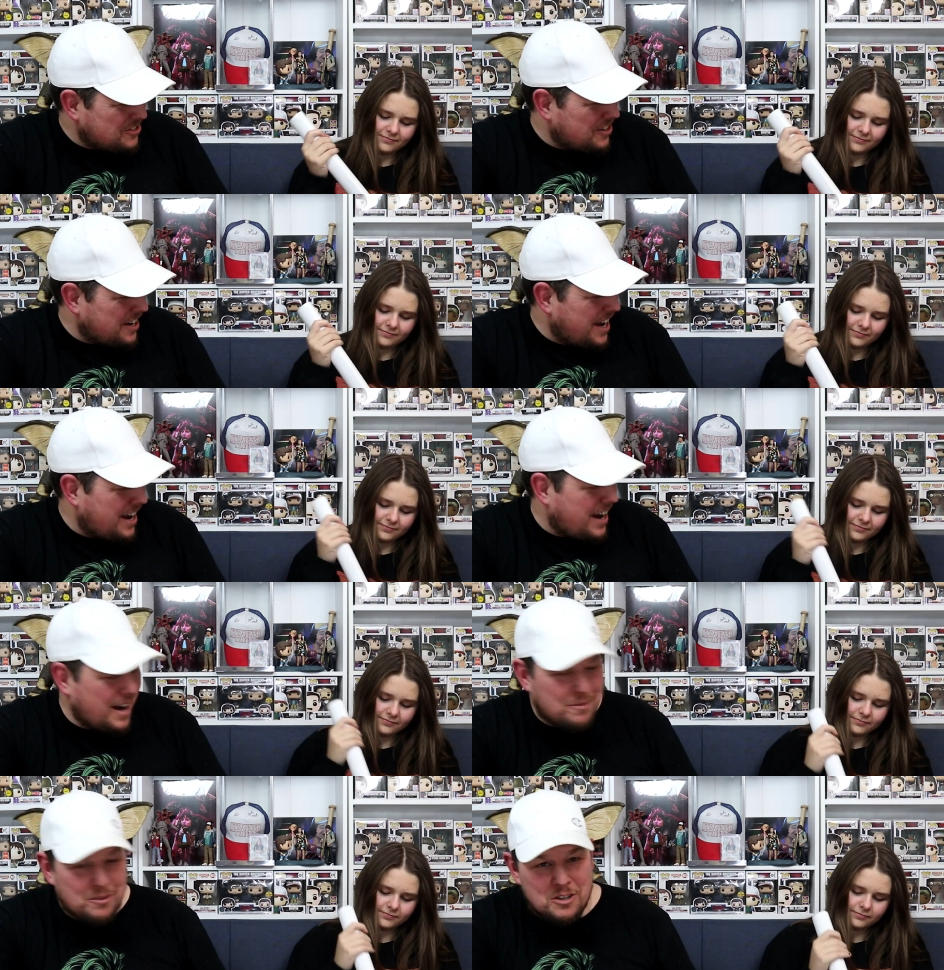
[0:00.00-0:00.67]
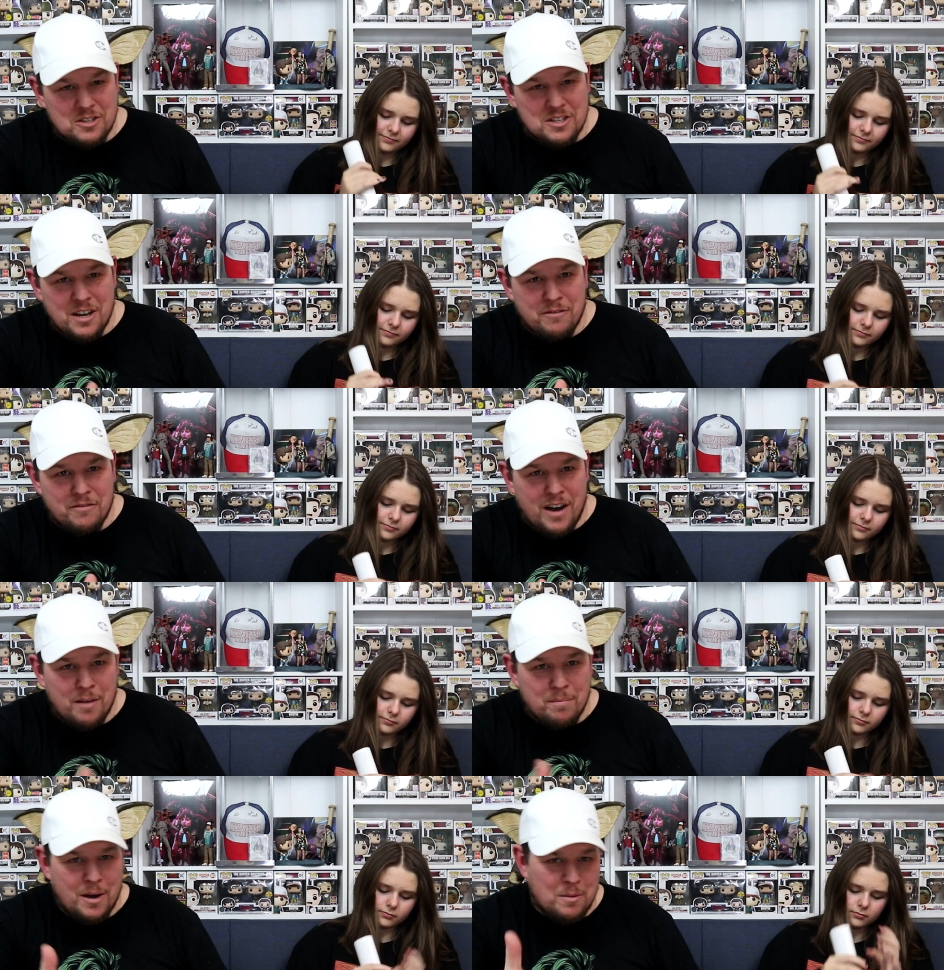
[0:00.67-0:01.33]
Speaker 1: so yeah, I'm going to say
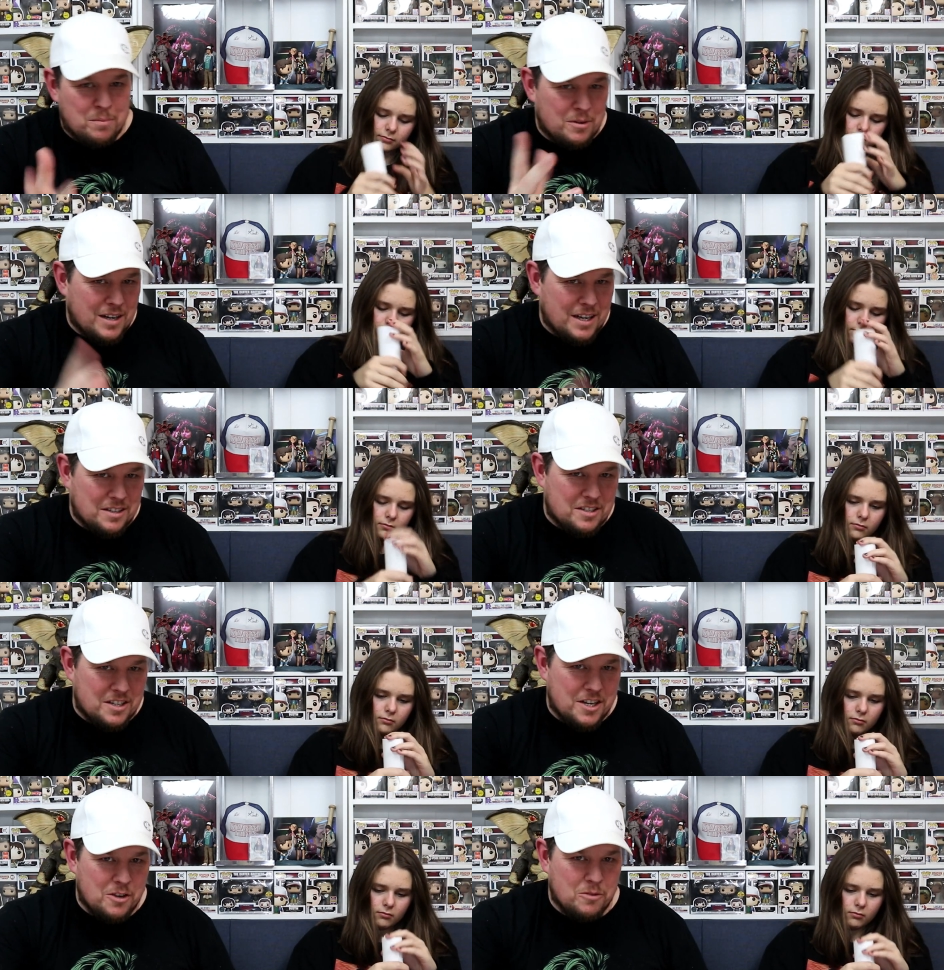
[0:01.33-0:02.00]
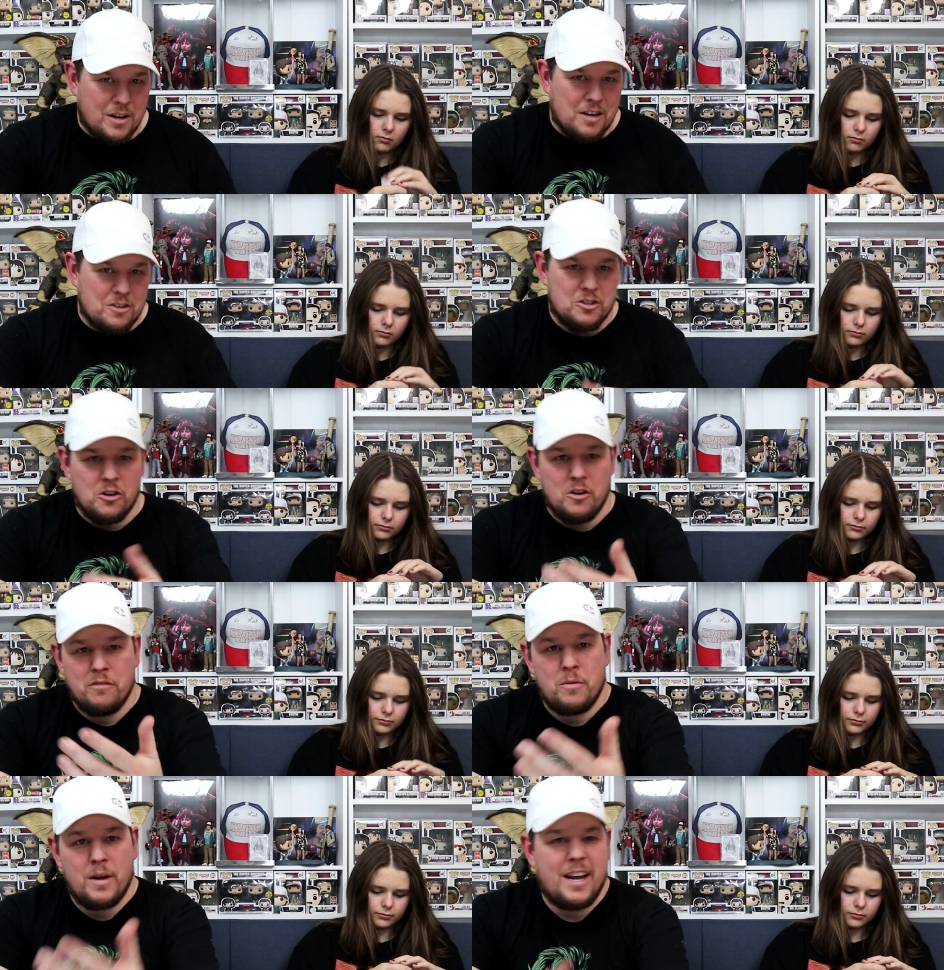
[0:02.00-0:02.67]
a five pound, but like I say, you let
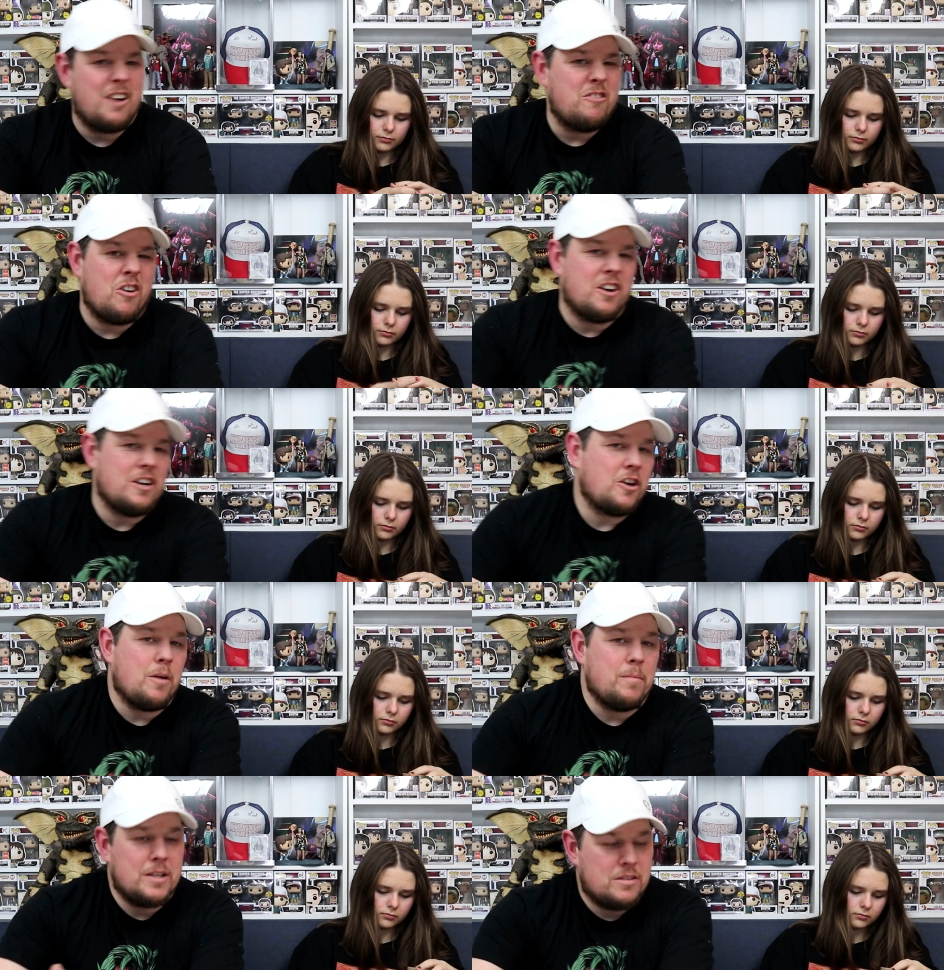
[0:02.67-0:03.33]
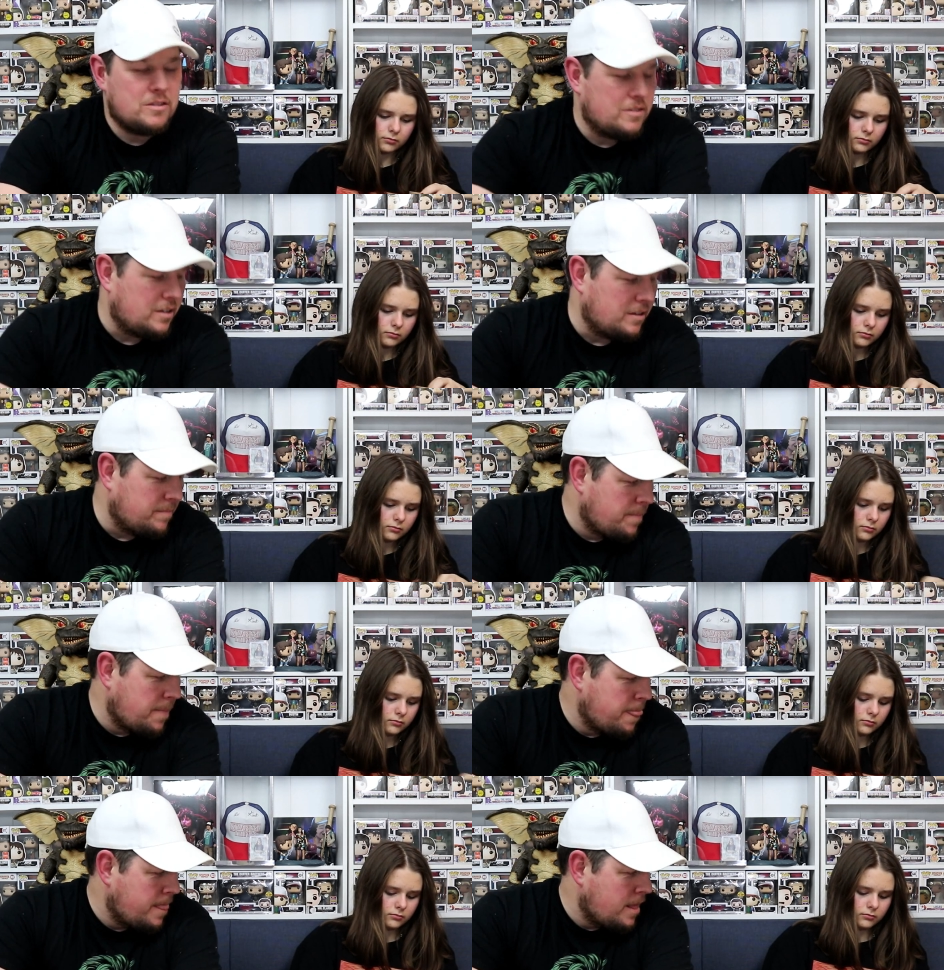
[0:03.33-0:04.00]
us know if we get wrong in the comments.
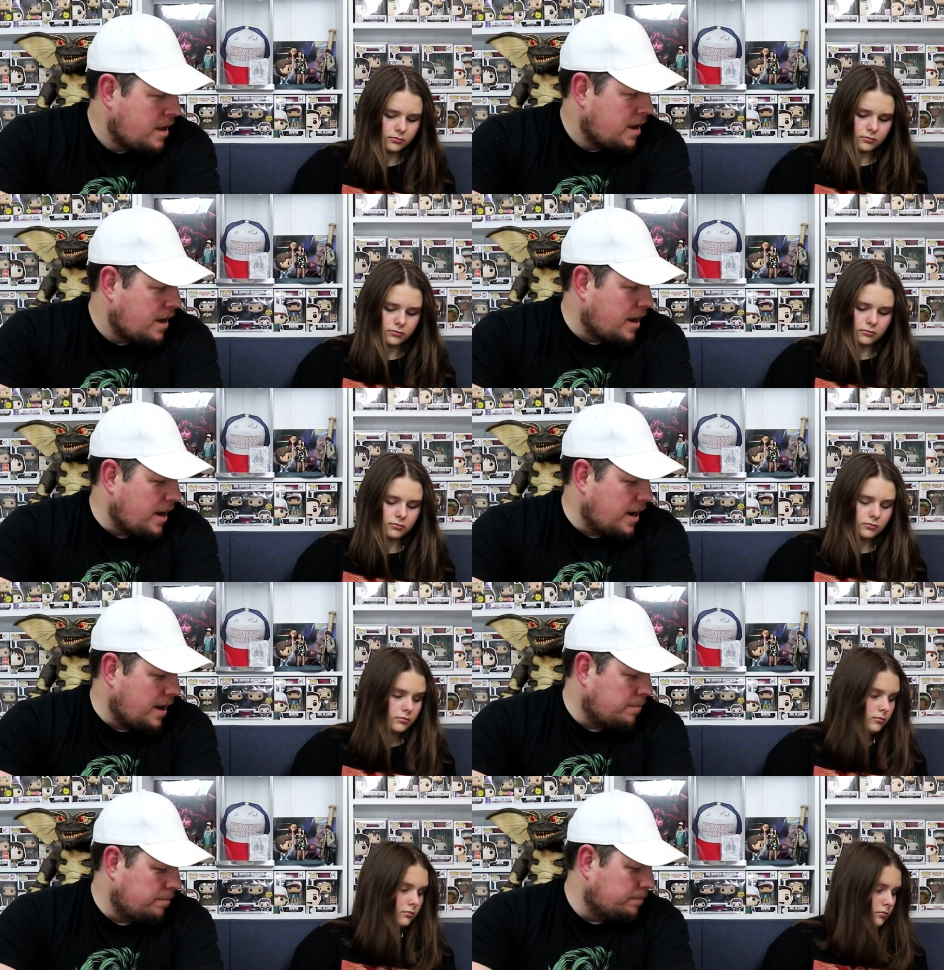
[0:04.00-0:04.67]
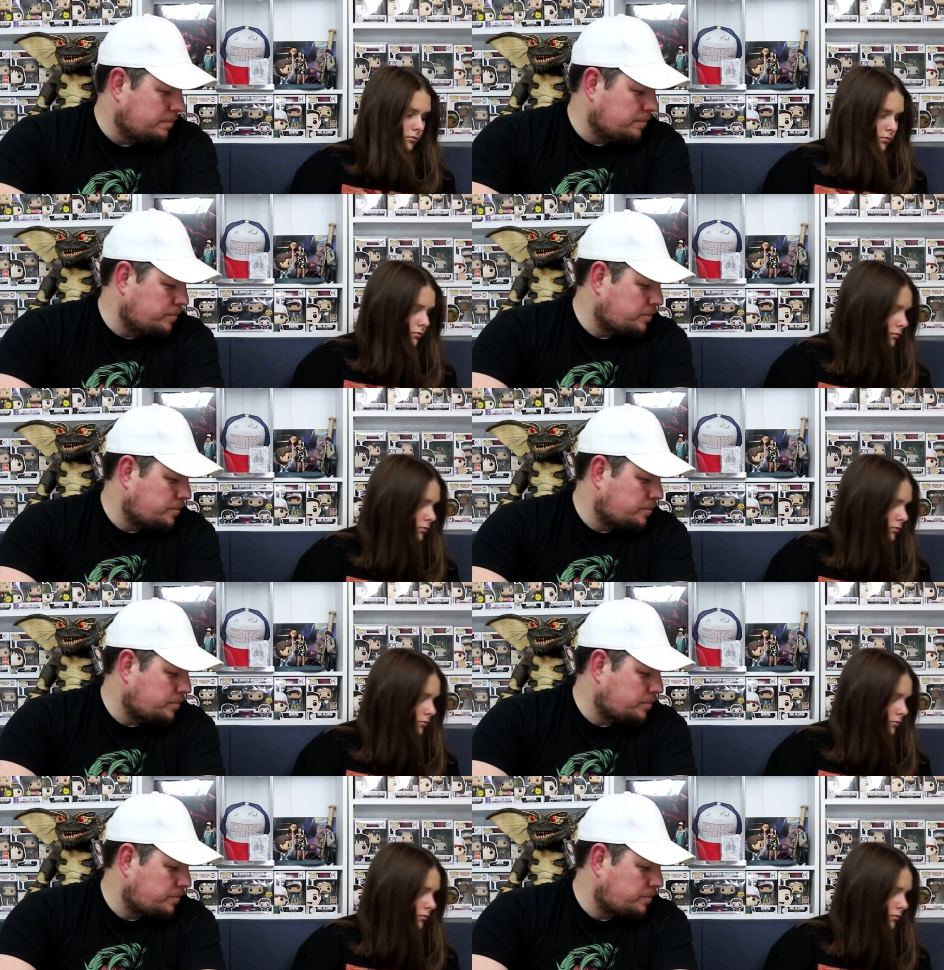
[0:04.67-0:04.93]
Um,